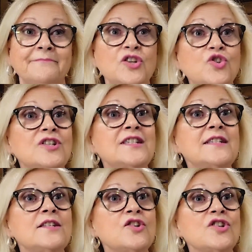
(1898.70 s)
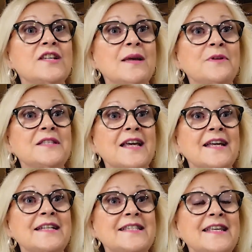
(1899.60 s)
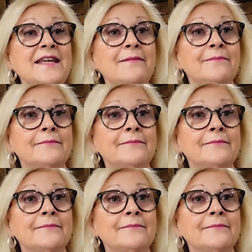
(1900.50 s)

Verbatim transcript: Did you did you tape inside to see?